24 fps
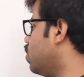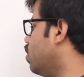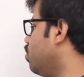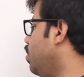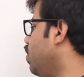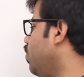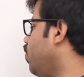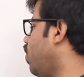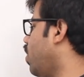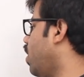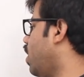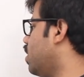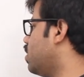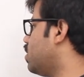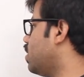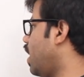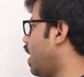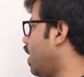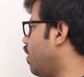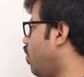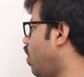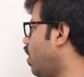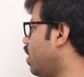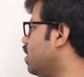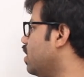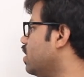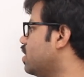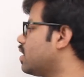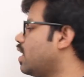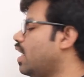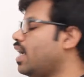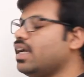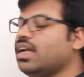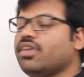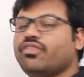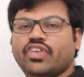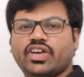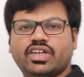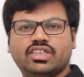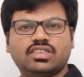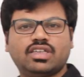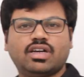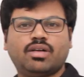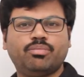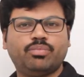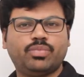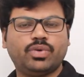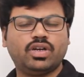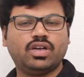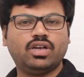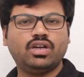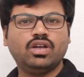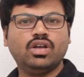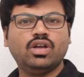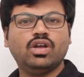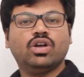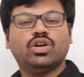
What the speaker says: should be false. I want this kind of example